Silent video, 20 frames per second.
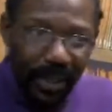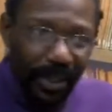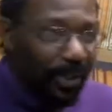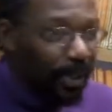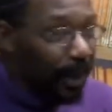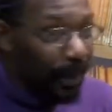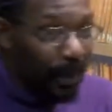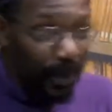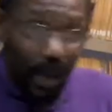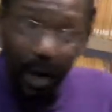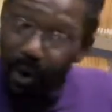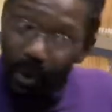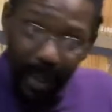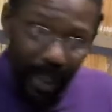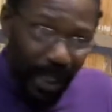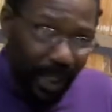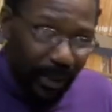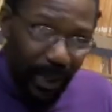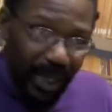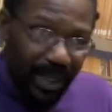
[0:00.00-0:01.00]
so I was already
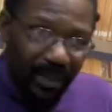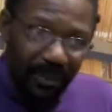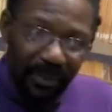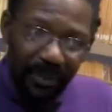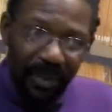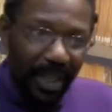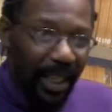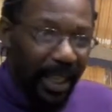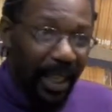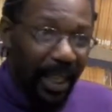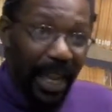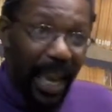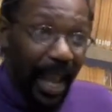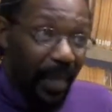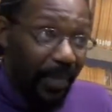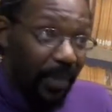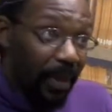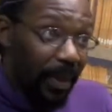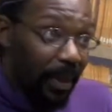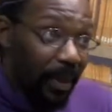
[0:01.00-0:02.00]
dressed funny,
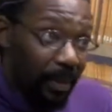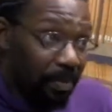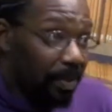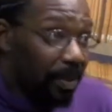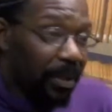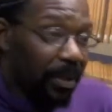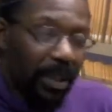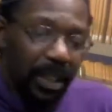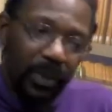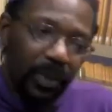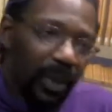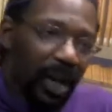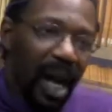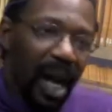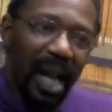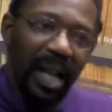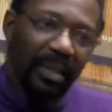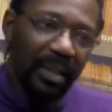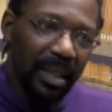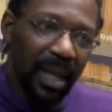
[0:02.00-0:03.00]
and the police were
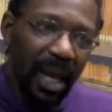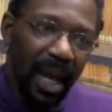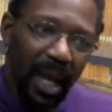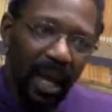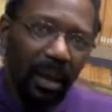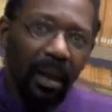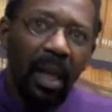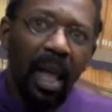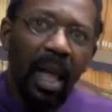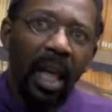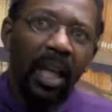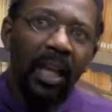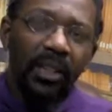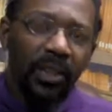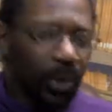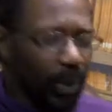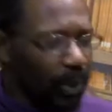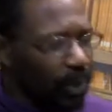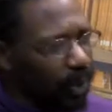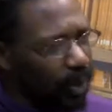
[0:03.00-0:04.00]
hostile.
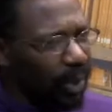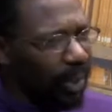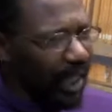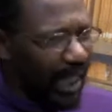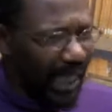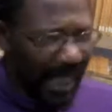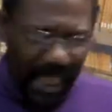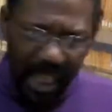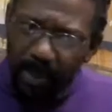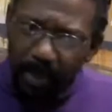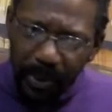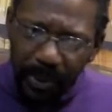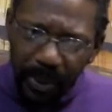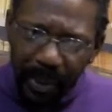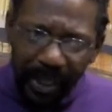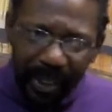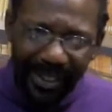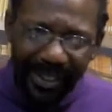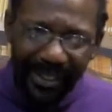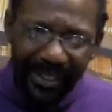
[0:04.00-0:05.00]
So, in order to get a
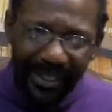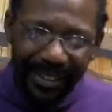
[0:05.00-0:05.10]
book,